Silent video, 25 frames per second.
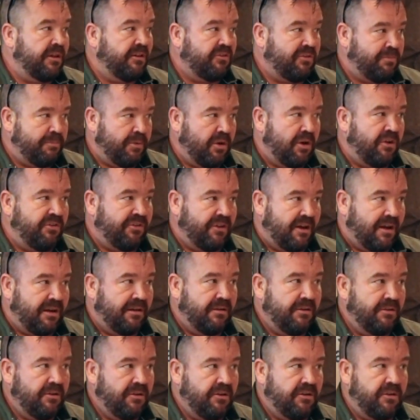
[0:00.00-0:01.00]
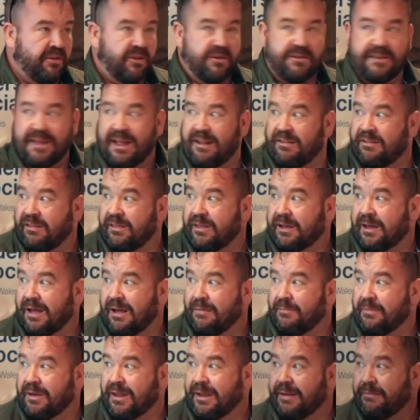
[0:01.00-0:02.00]
exposure to the debts of the
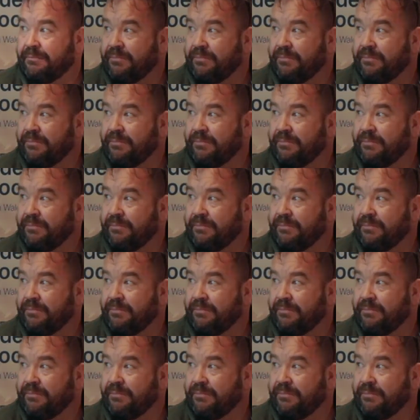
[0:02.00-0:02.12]
company.